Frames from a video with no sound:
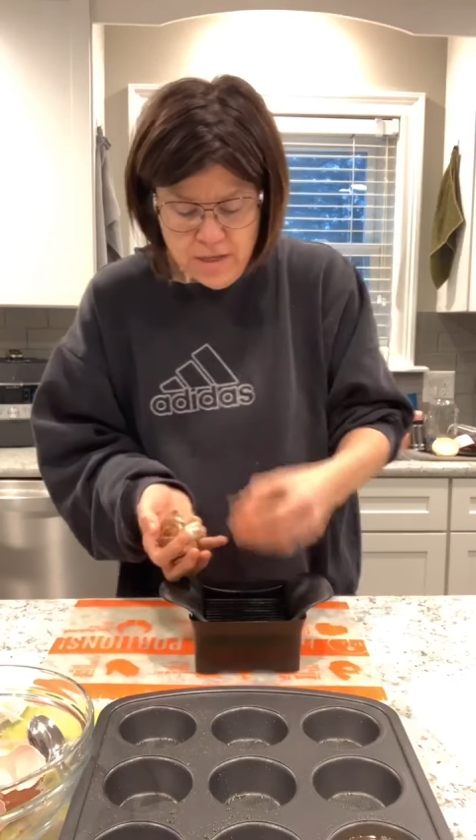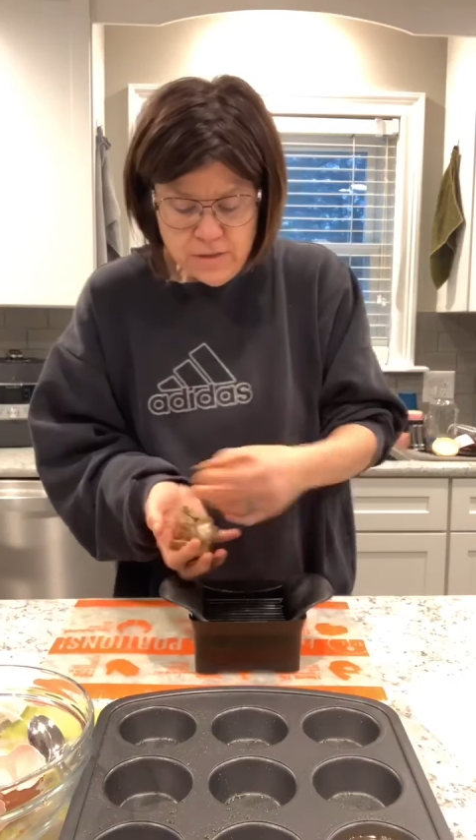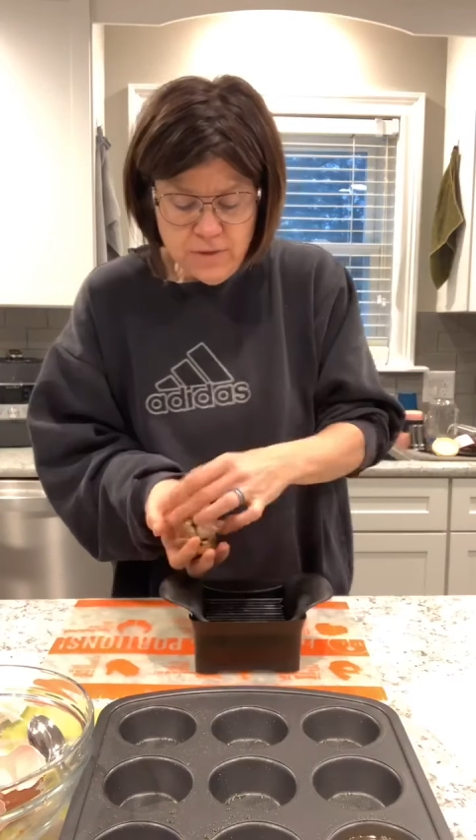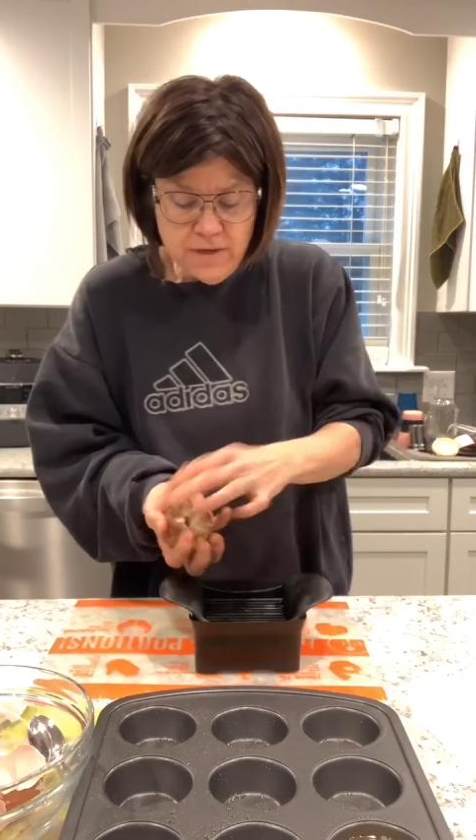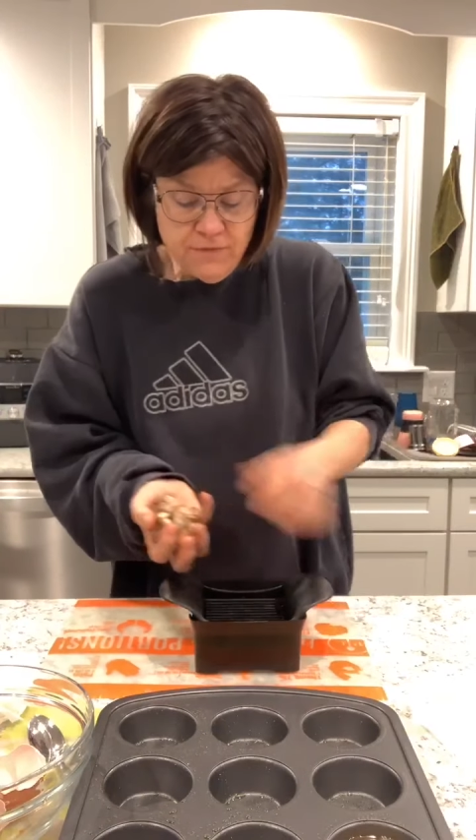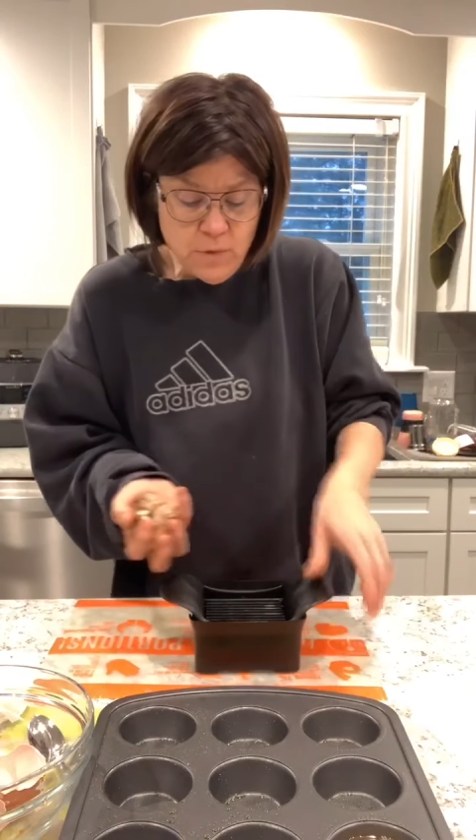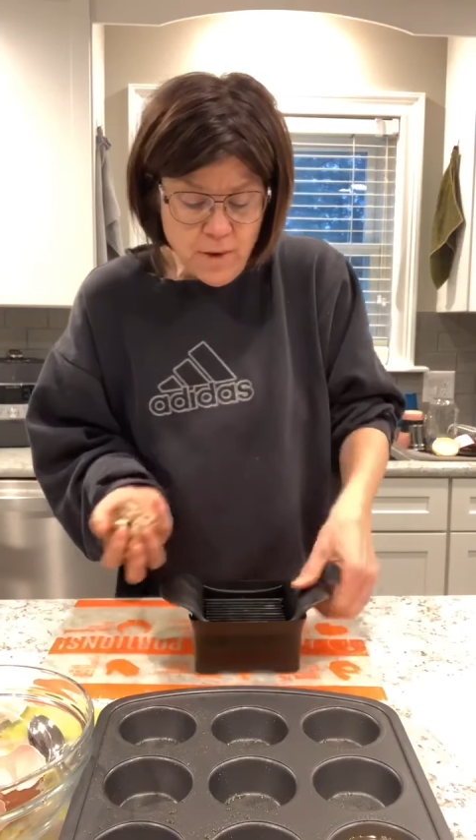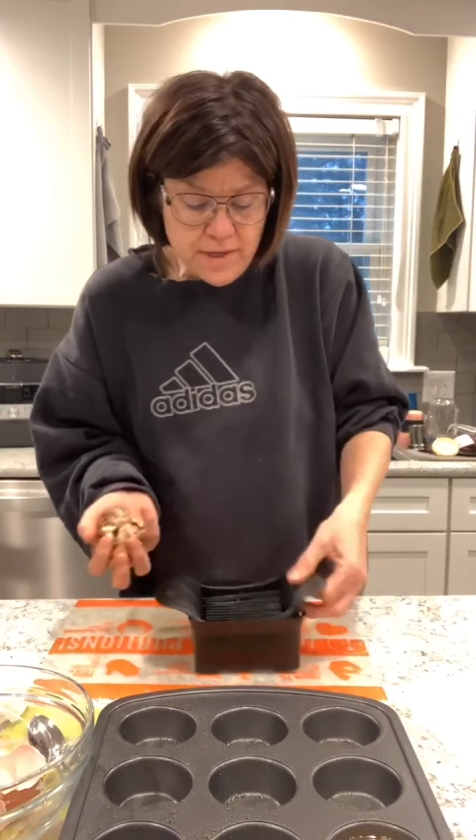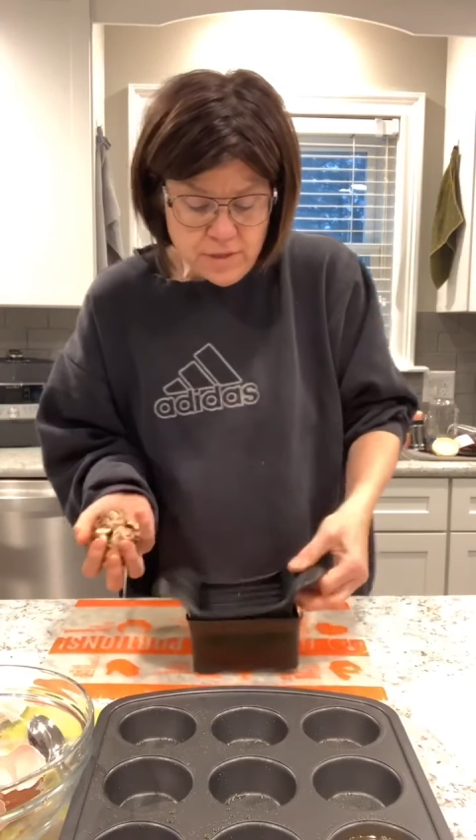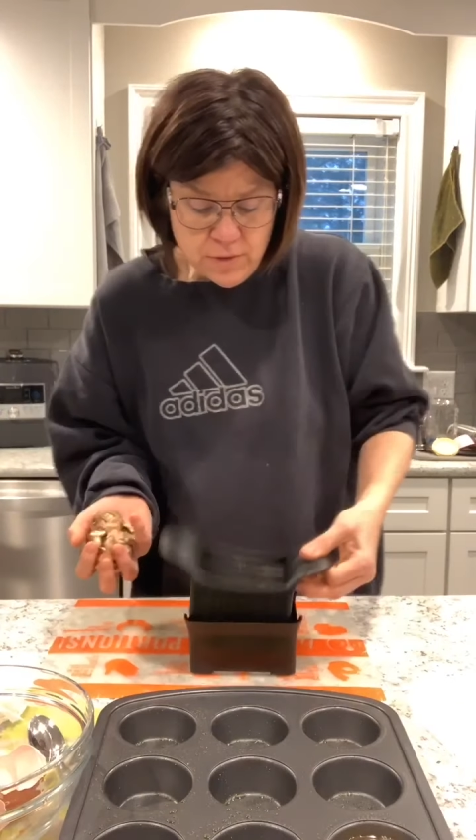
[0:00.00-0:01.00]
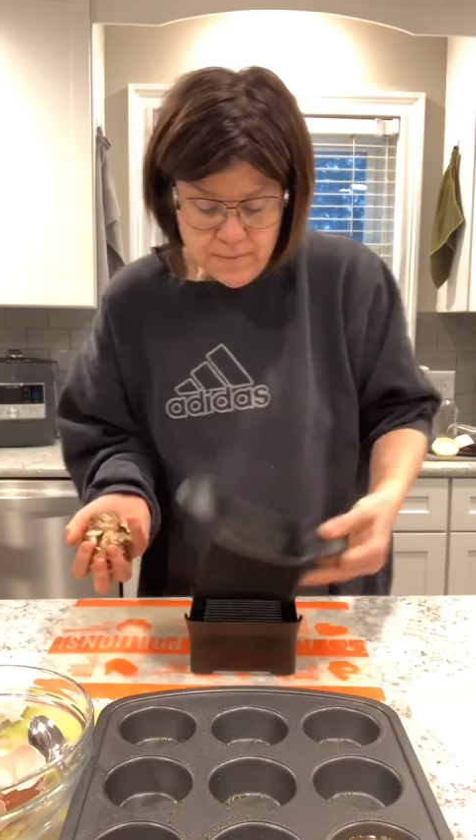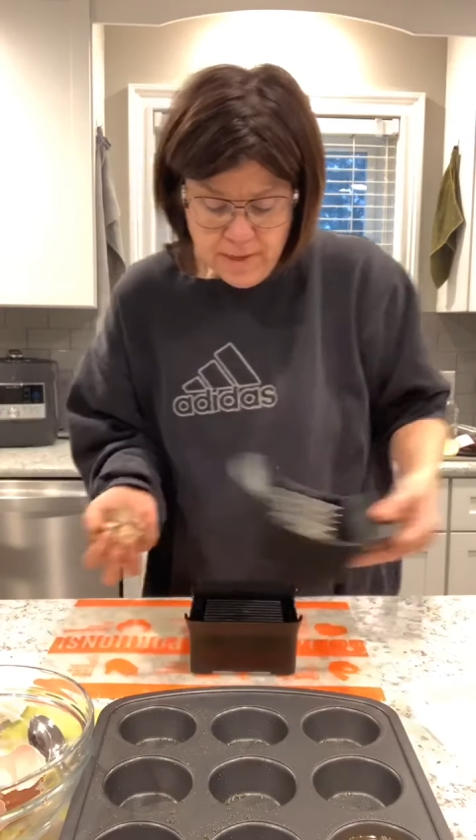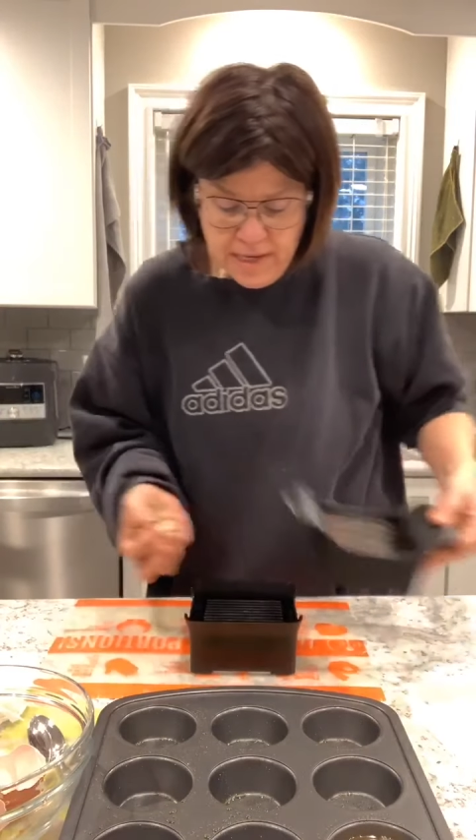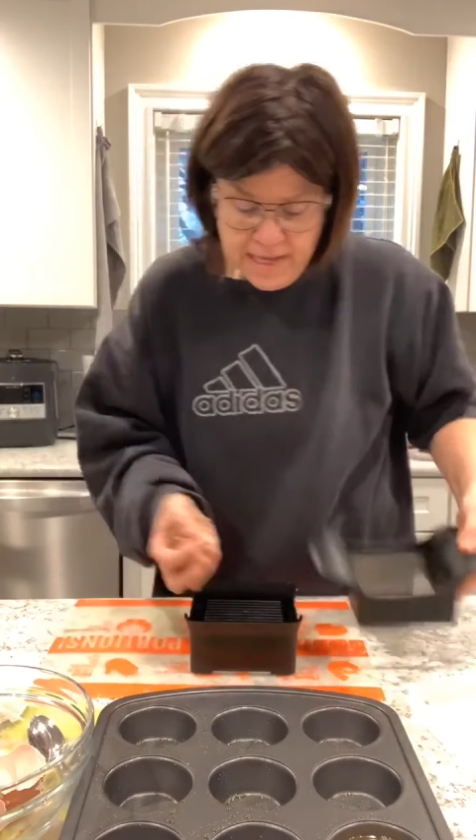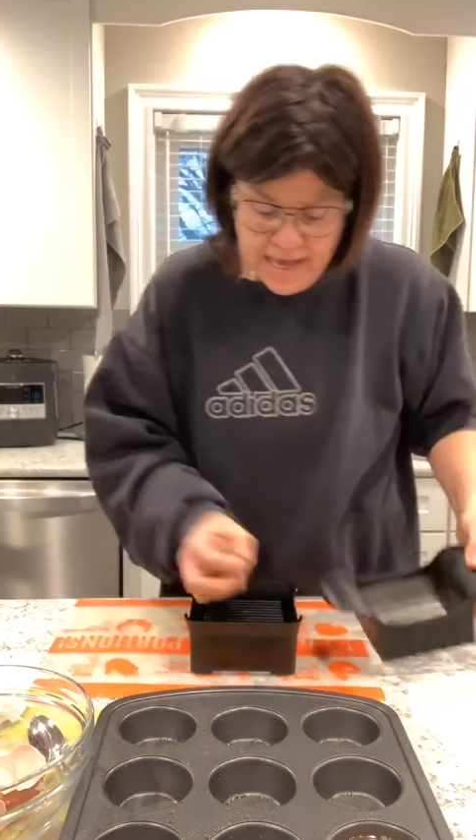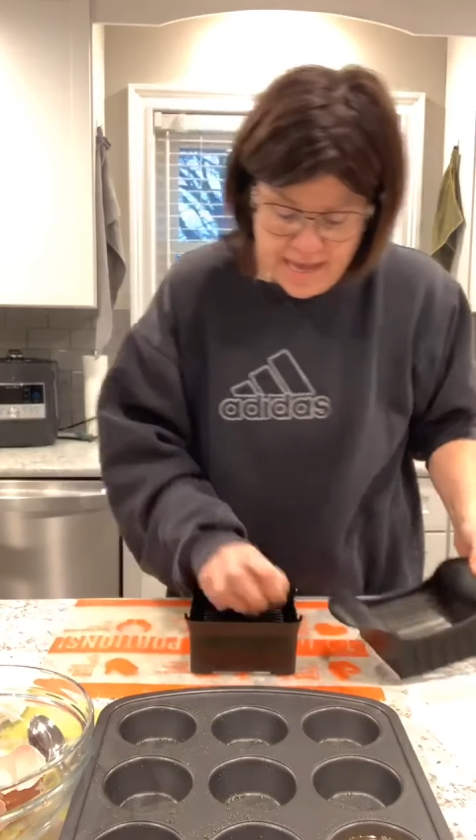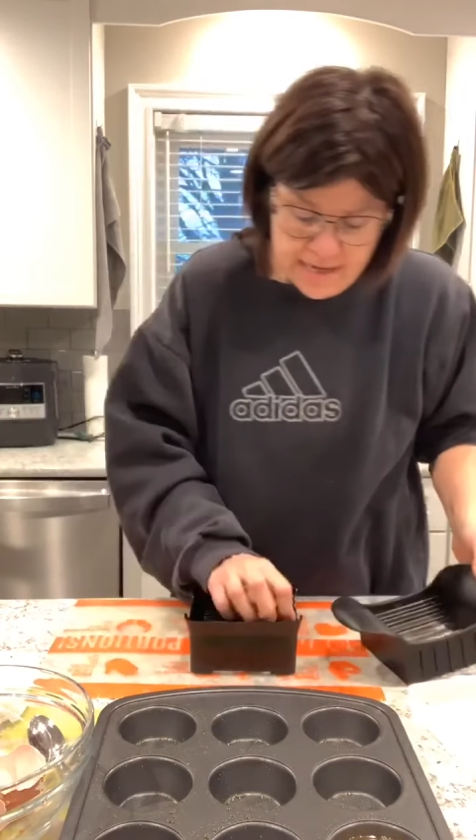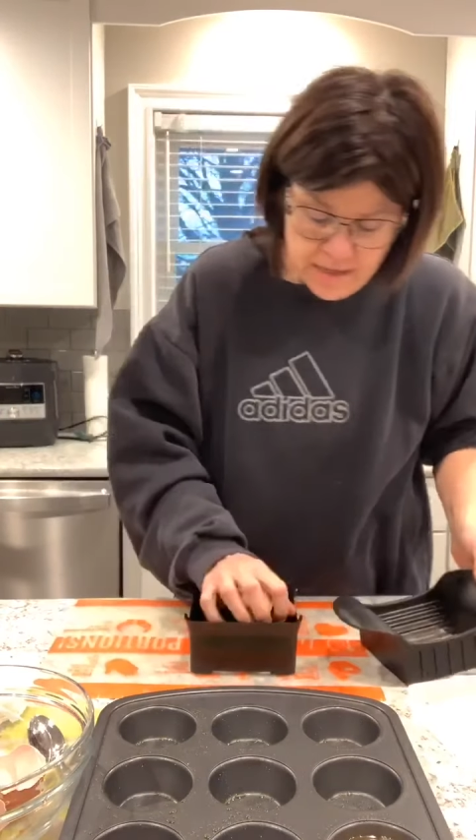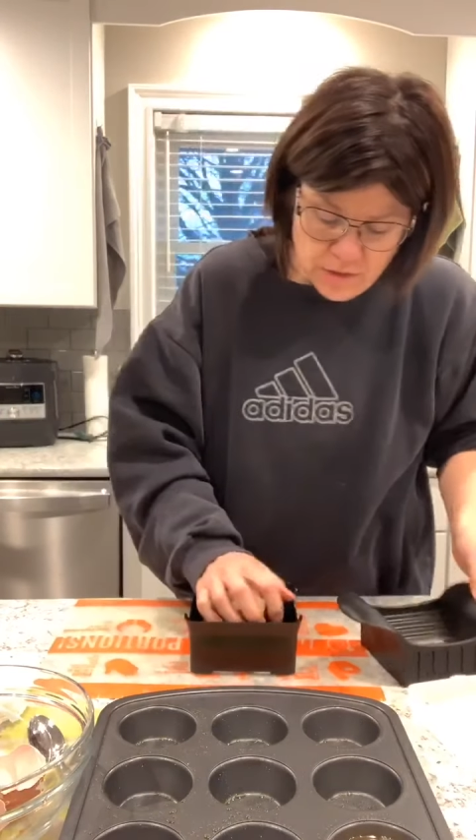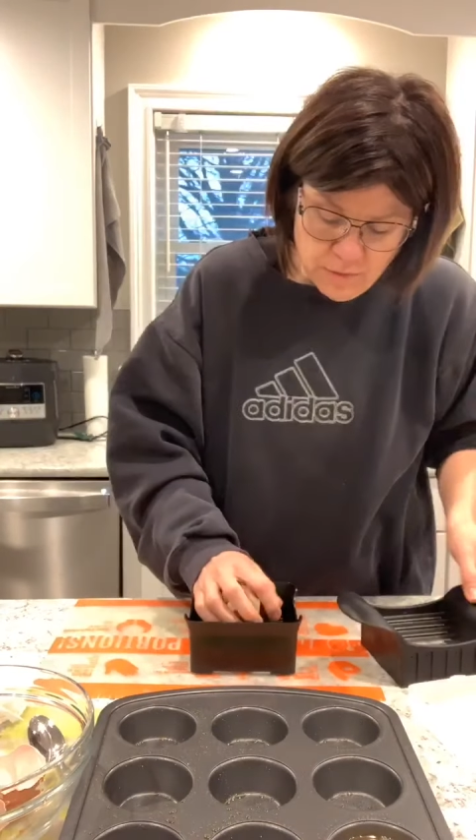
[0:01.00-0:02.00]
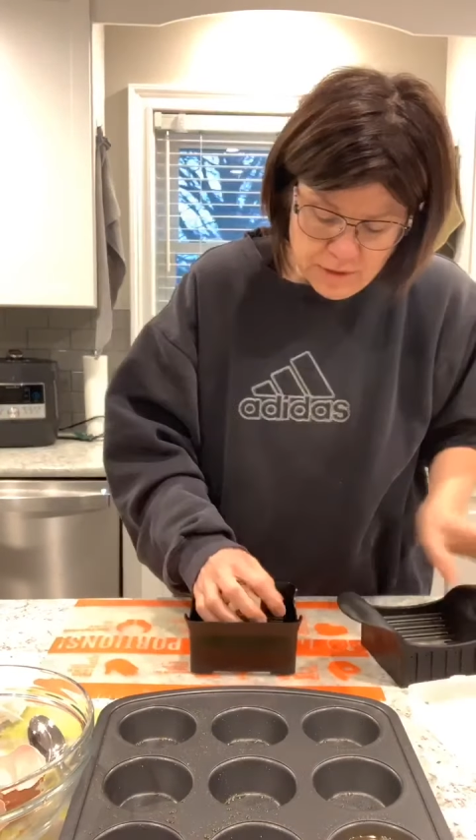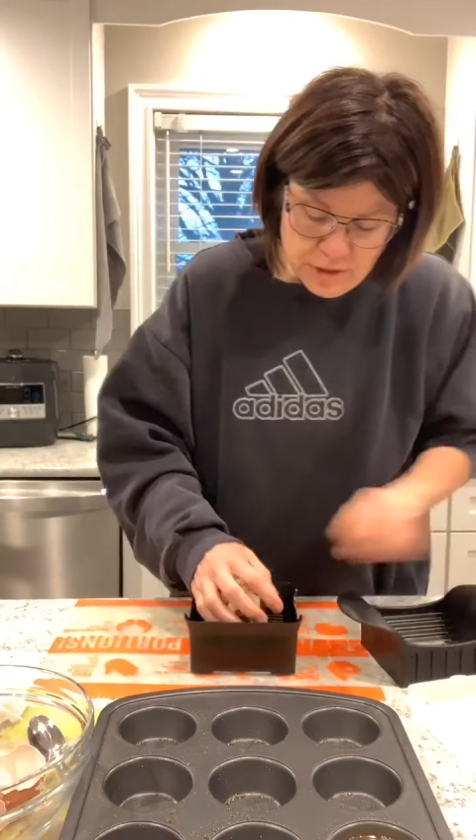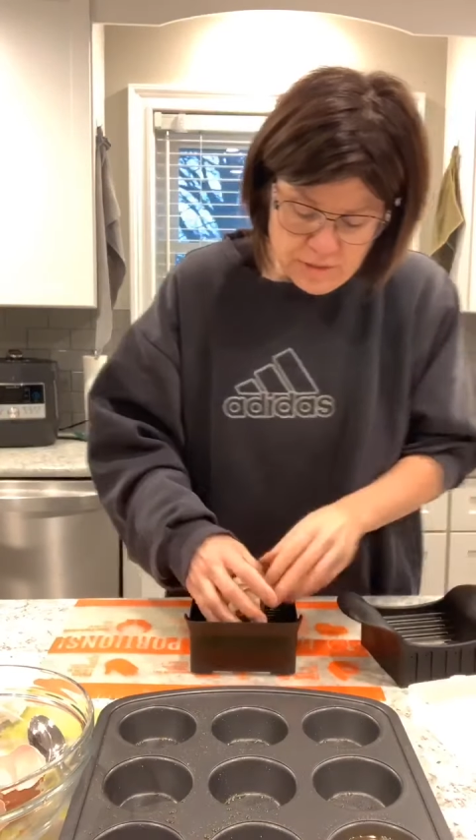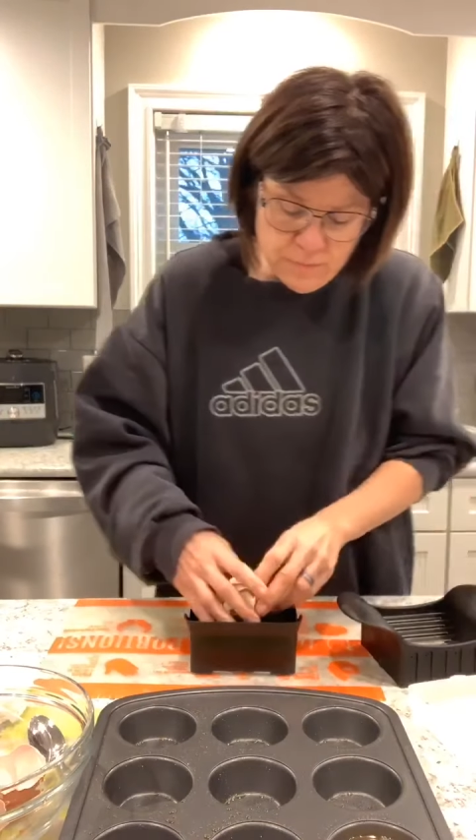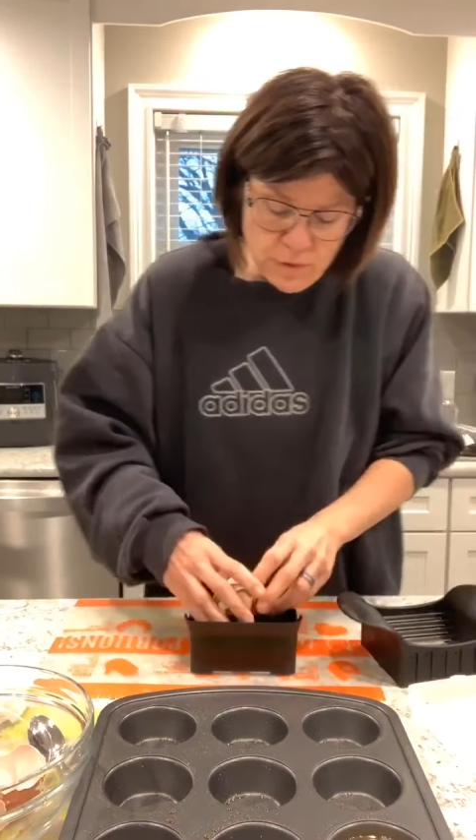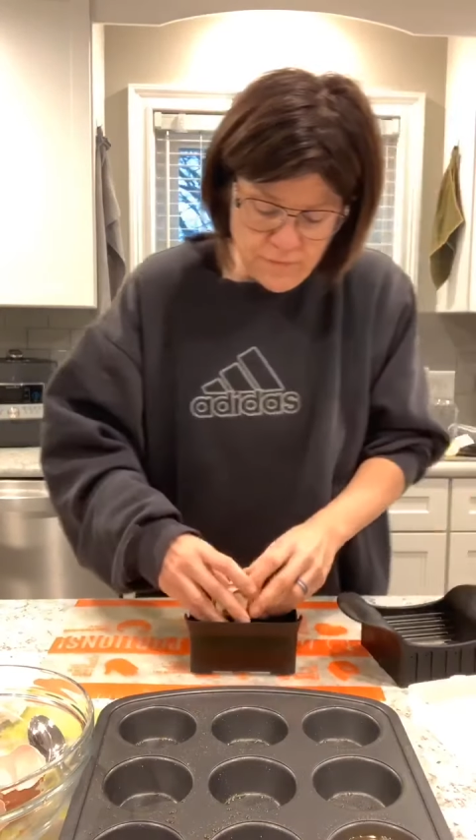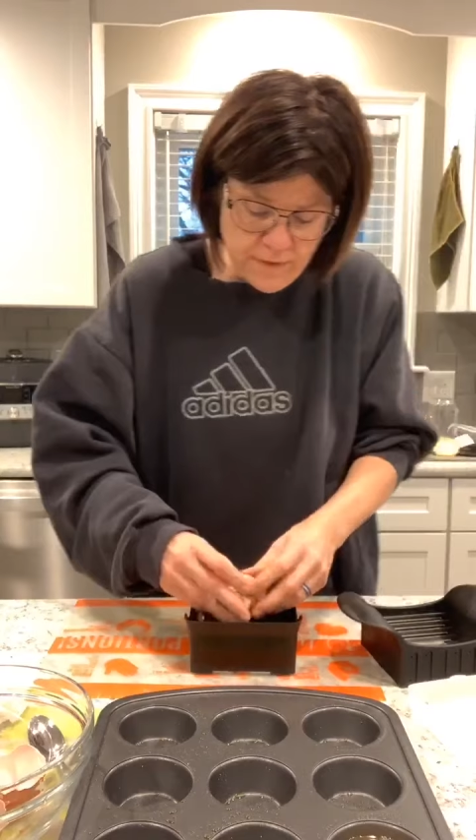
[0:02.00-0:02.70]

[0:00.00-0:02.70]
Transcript: So then if you want to do them again, you can just move them